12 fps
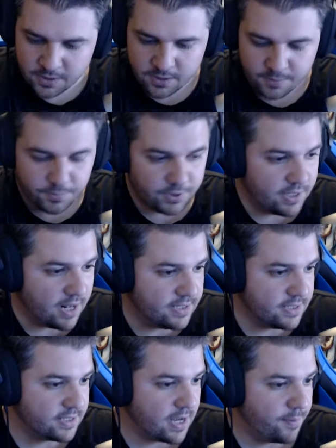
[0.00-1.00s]
Put that as a
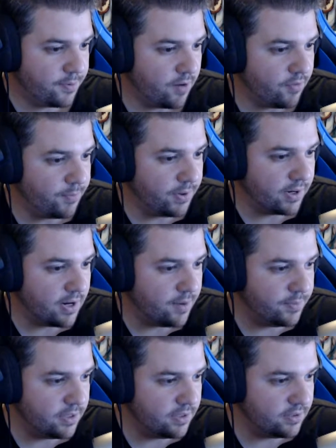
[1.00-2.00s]
top cover pick
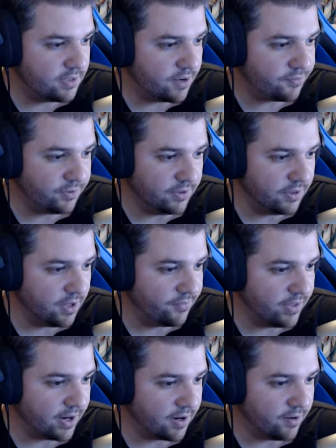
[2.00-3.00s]
nominee. Definitely love
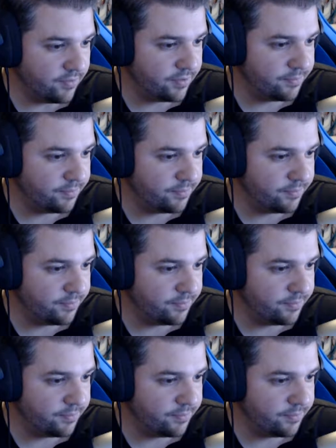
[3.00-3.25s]
that cover.